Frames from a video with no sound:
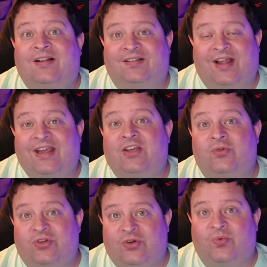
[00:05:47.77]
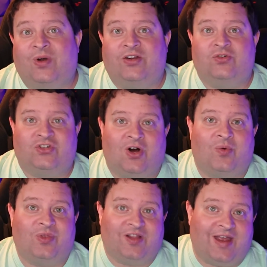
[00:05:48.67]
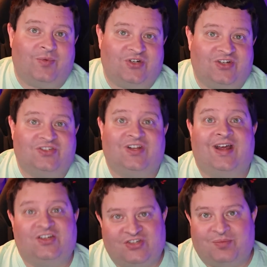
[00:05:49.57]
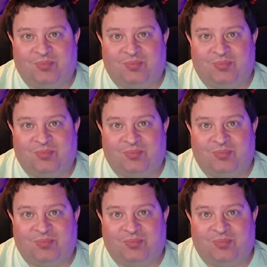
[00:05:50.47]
like you do when you start with languages like C,